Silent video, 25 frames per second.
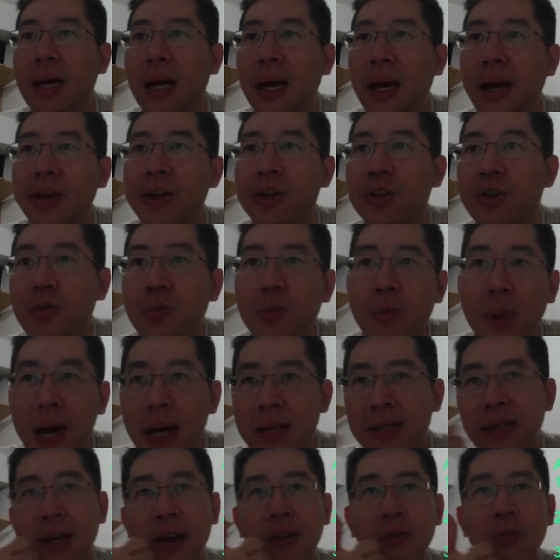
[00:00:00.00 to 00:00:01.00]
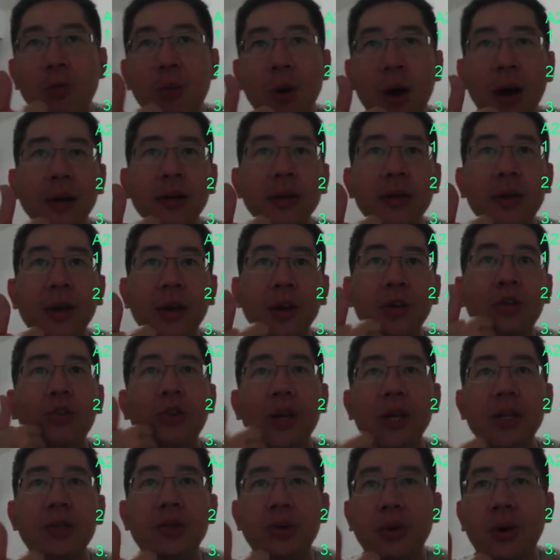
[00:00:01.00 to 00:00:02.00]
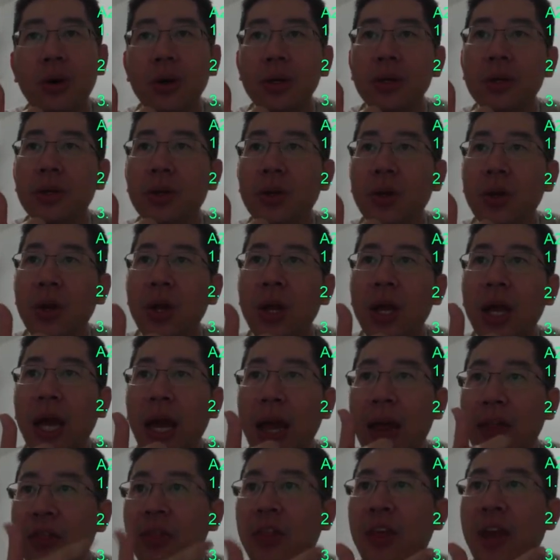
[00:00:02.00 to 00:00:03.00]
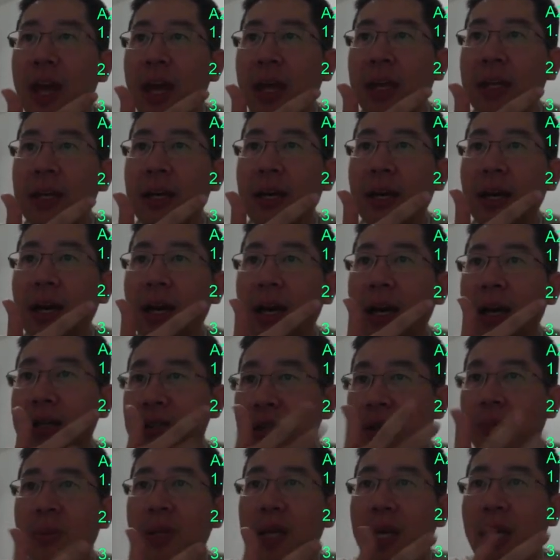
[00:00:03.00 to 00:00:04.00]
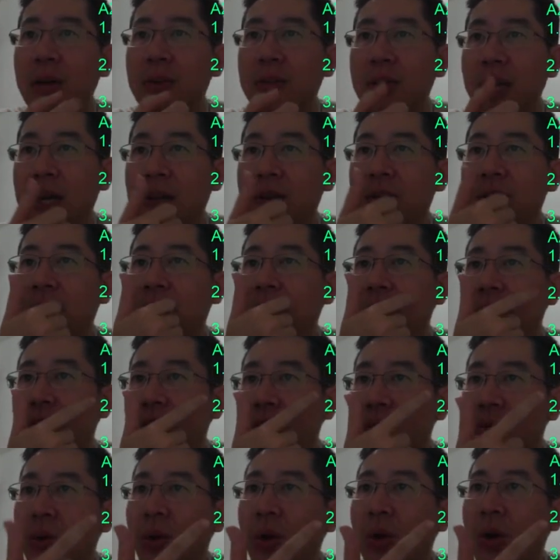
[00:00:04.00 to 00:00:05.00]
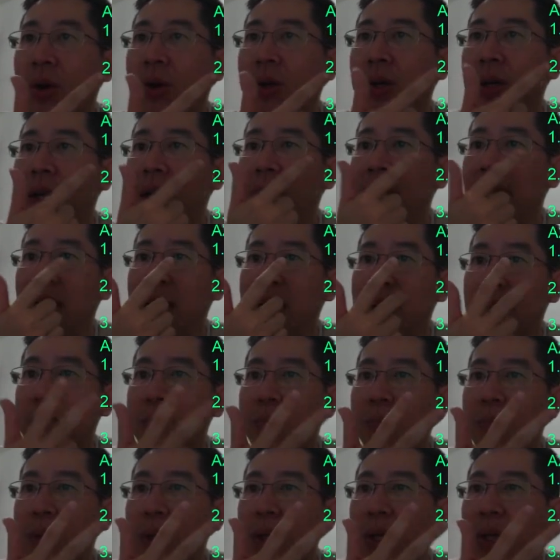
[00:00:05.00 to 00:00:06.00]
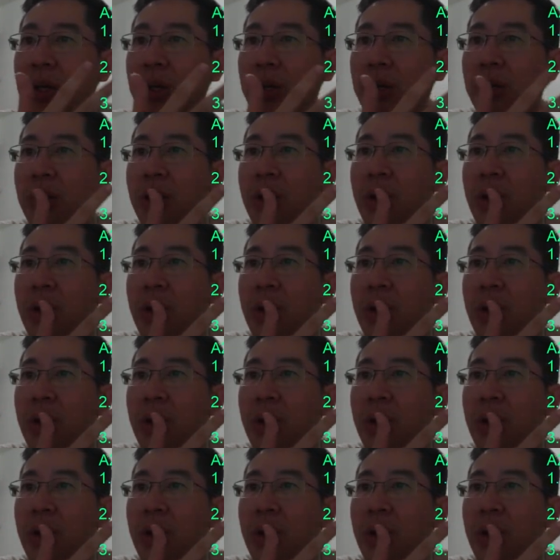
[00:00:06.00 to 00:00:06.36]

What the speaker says: you must have a great sword, and then something else, either a sword, a spear,